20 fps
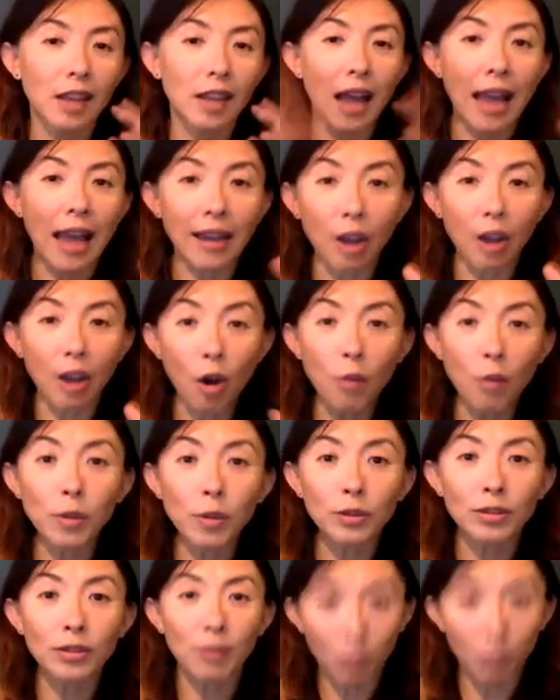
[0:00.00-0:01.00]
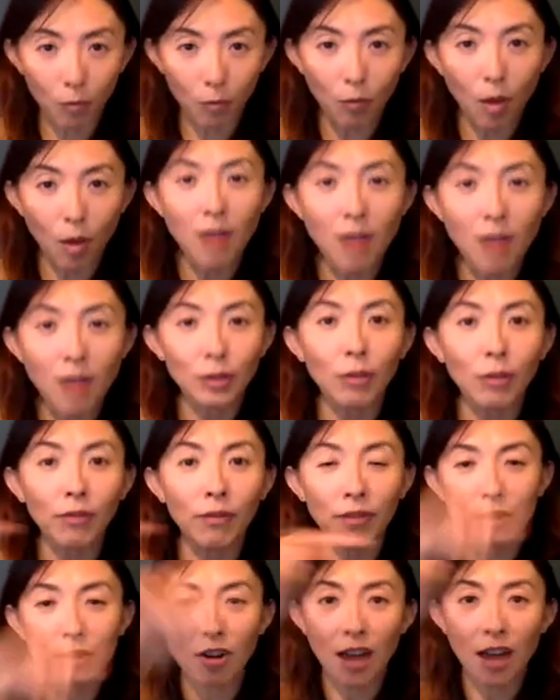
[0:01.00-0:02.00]
I almost want to
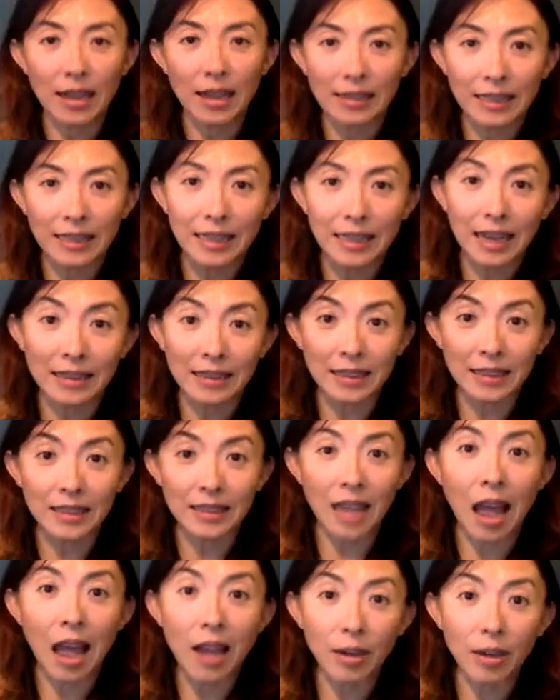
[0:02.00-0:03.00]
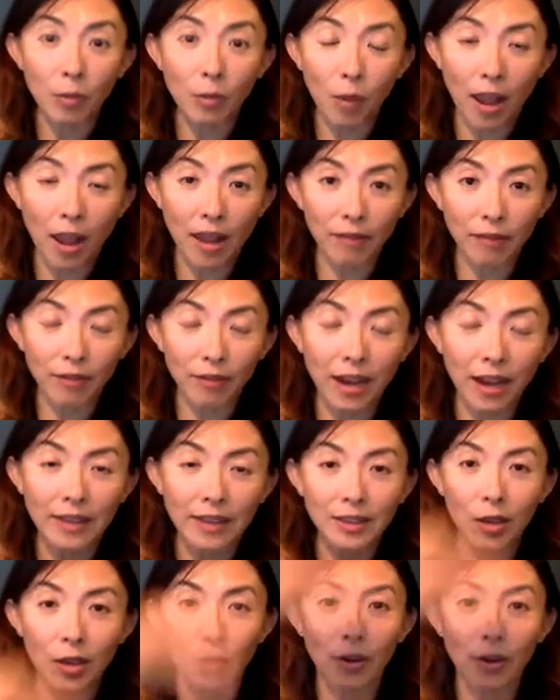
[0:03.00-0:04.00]
visualize it as a sine wave, right?
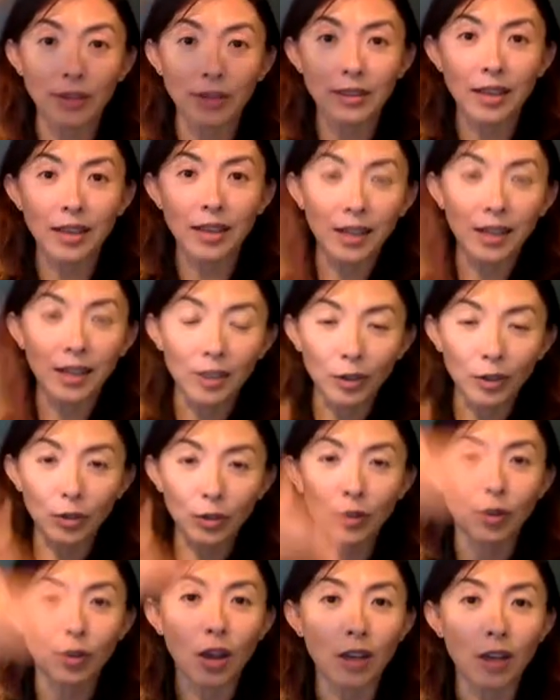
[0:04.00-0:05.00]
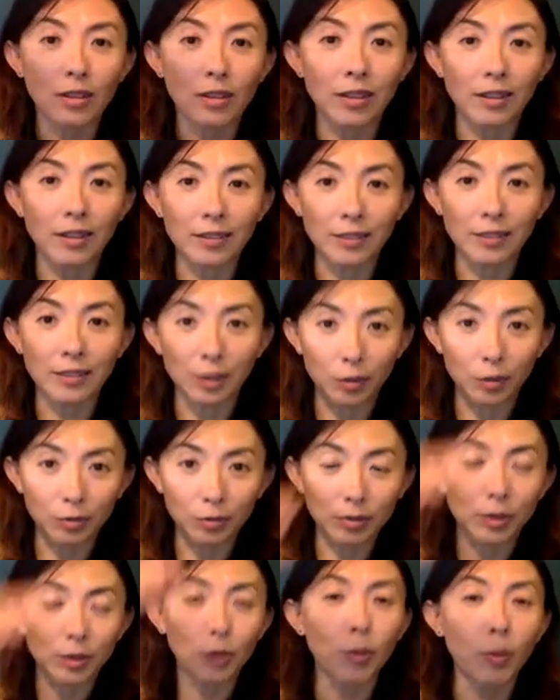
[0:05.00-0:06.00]
So it's you got
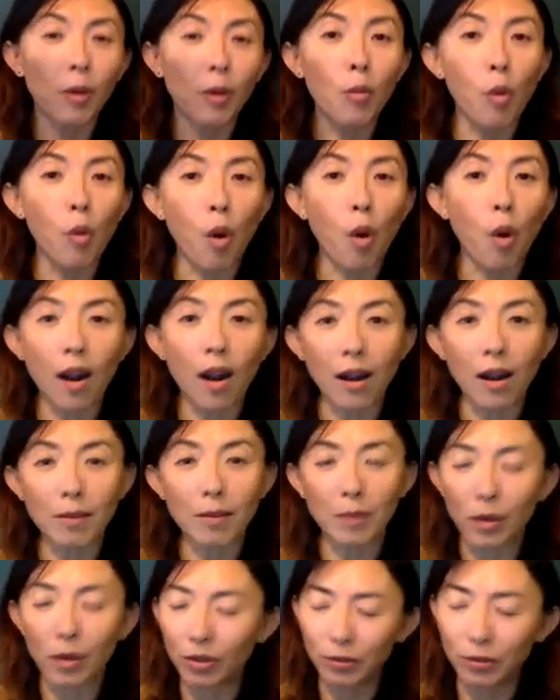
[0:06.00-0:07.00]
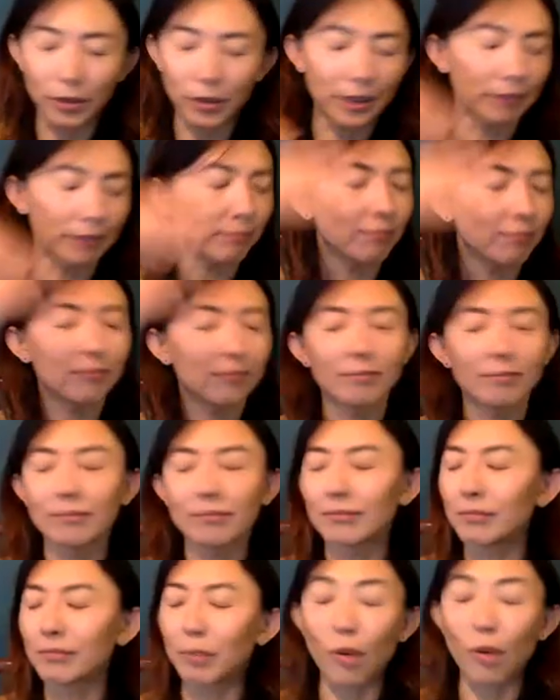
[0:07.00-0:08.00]
super warm or
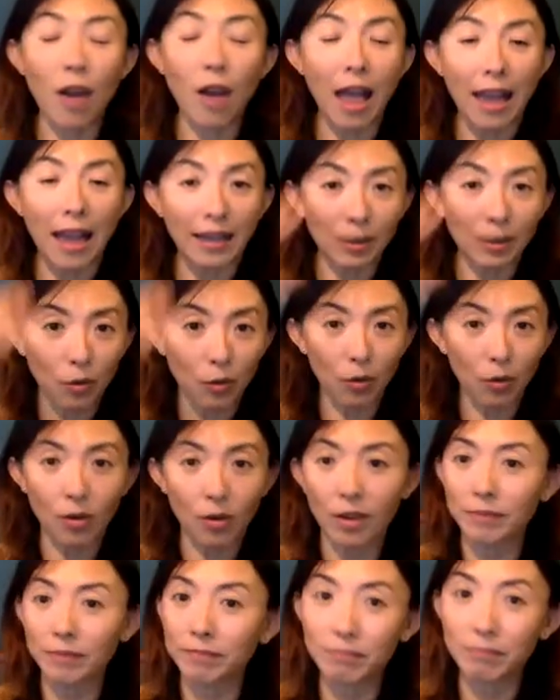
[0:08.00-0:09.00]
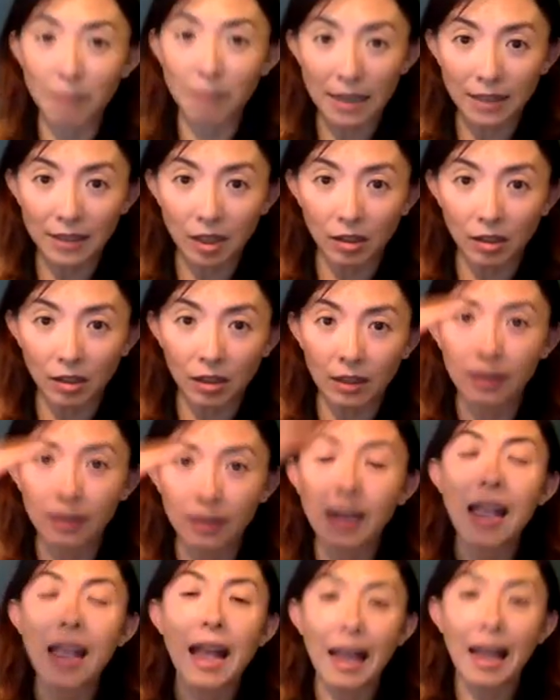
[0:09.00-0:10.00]
bright or masculine,
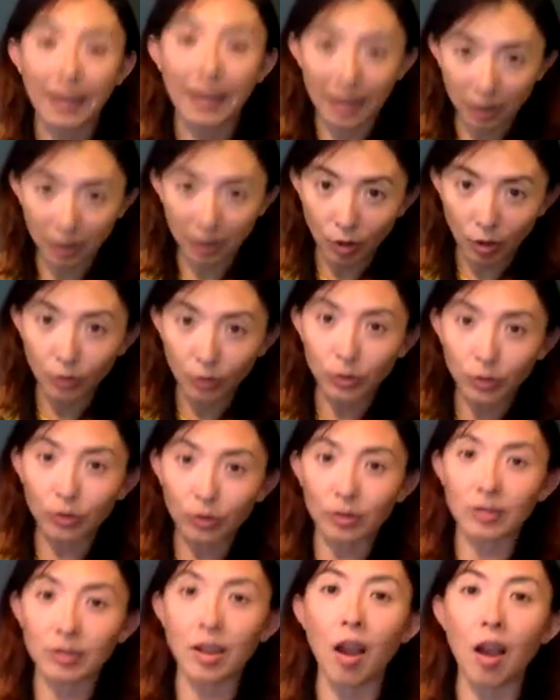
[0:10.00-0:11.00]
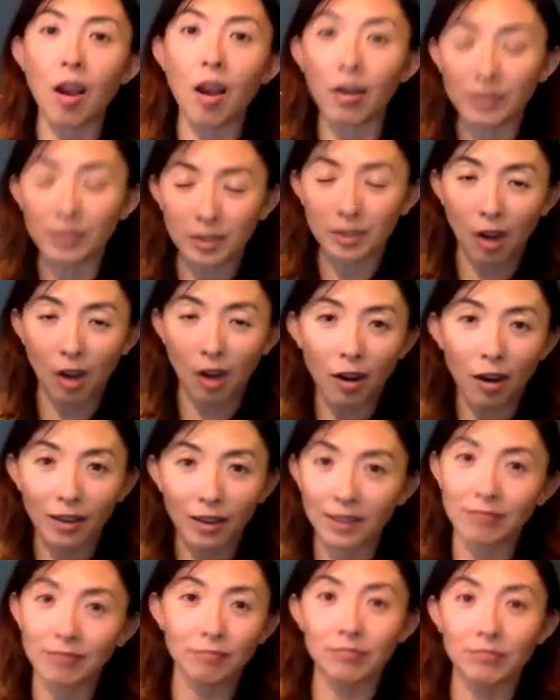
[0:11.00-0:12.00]
and then you go to the down,
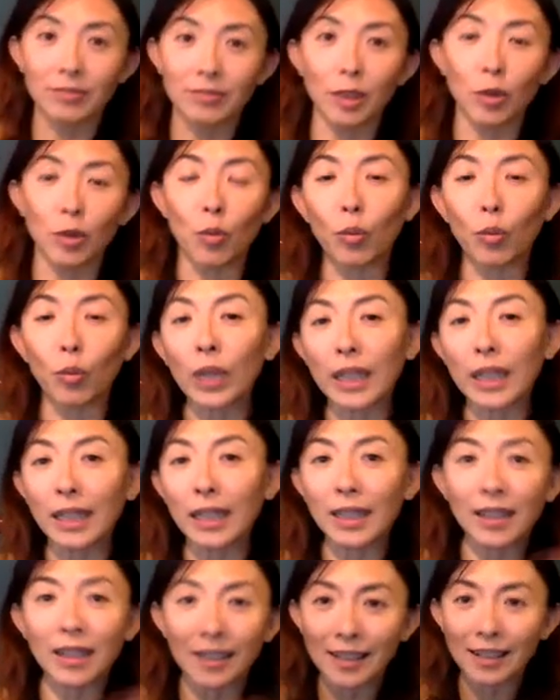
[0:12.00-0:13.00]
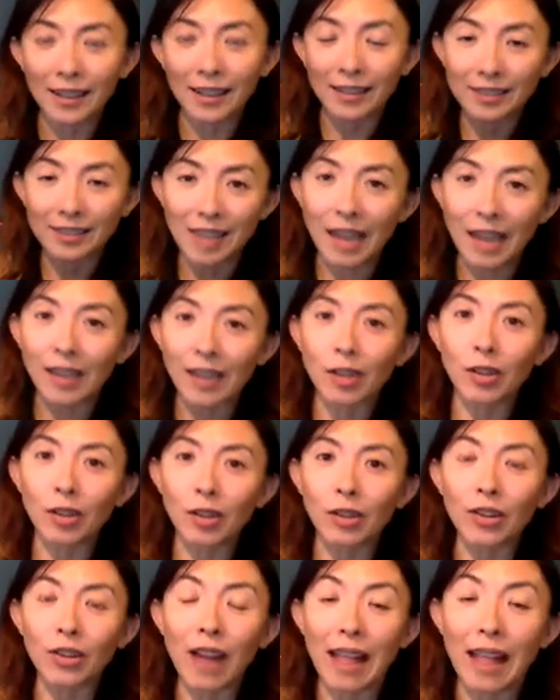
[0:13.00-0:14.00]
dark, weak
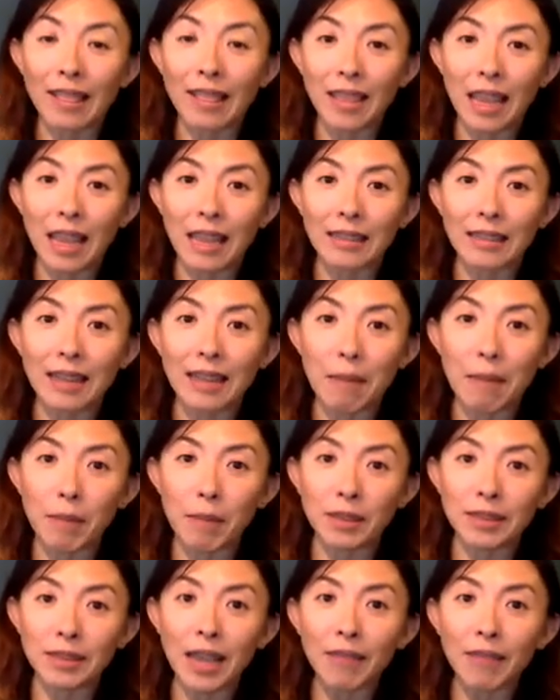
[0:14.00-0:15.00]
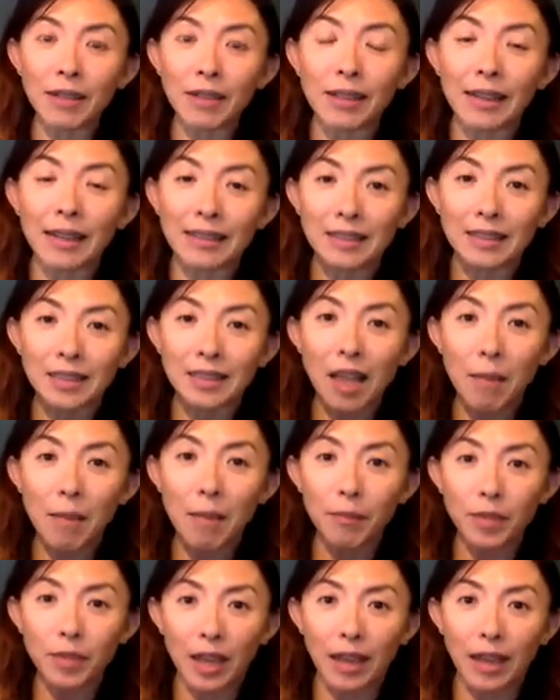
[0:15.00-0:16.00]
cycle, and then number 7 is
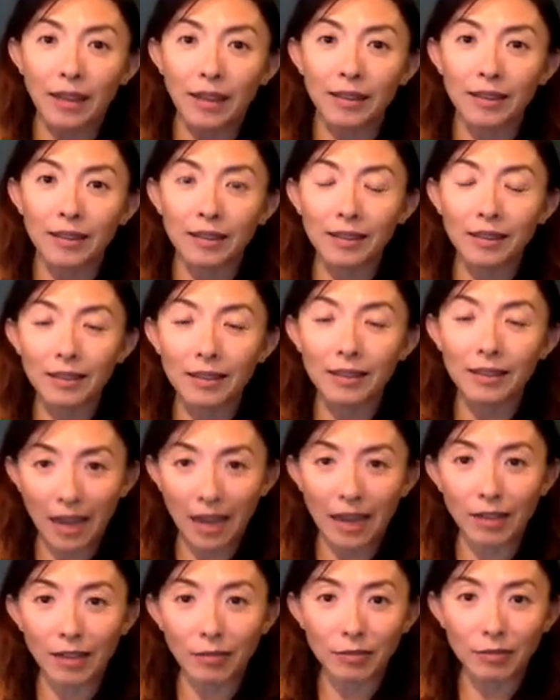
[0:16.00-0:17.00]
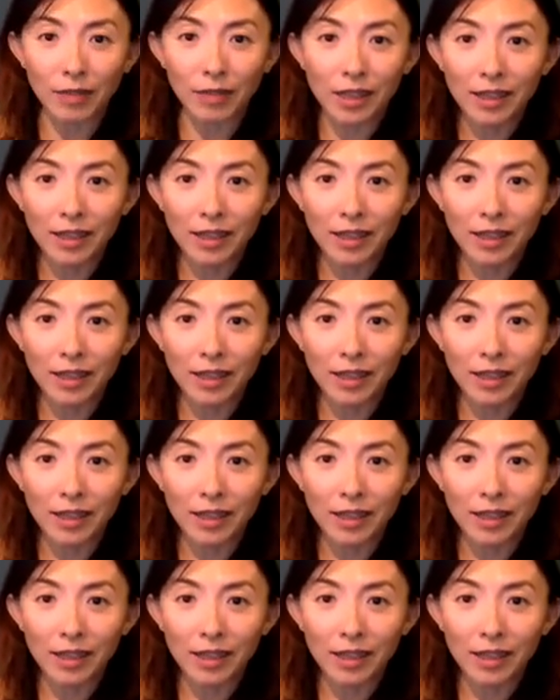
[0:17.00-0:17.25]
something kind of